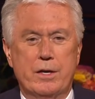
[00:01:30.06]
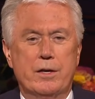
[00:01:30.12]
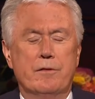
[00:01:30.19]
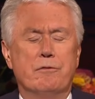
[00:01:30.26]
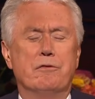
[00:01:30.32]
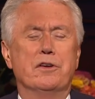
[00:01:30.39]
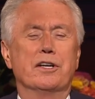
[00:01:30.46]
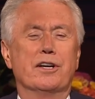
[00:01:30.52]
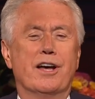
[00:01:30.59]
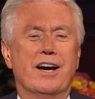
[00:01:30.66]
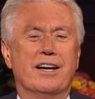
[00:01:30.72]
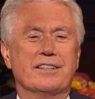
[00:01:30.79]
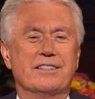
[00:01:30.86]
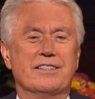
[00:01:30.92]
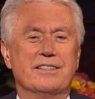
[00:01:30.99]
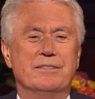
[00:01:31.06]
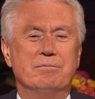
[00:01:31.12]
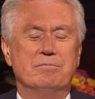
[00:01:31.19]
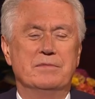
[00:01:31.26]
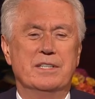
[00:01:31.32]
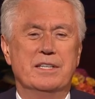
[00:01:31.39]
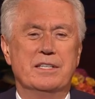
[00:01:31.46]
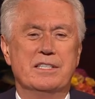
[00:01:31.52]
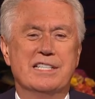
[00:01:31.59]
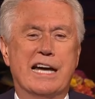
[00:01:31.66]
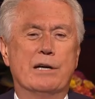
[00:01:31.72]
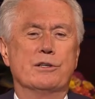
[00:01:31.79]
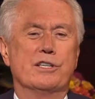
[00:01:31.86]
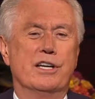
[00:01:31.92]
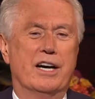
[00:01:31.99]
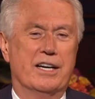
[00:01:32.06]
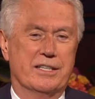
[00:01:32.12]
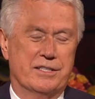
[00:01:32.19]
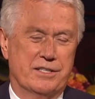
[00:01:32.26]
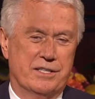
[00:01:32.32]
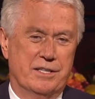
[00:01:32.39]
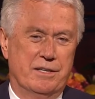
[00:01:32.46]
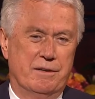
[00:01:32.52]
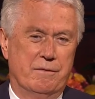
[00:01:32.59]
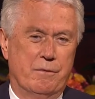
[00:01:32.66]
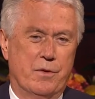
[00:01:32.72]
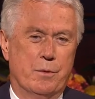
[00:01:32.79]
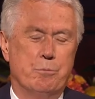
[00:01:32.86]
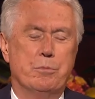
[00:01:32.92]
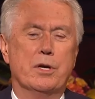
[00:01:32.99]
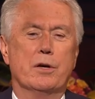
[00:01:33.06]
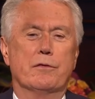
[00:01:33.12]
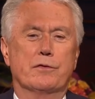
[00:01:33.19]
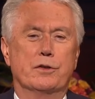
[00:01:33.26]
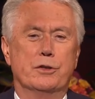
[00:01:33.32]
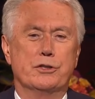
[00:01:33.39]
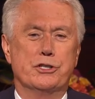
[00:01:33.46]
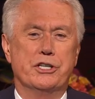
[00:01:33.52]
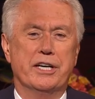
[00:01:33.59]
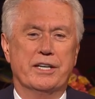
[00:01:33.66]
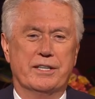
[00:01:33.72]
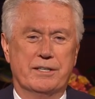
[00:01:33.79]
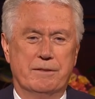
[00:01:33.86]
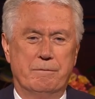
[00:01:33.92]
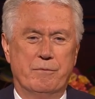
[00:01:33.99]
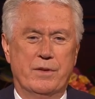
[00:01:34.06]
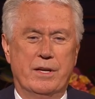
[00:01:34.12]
Fear not. Doubt not, be of good cheer,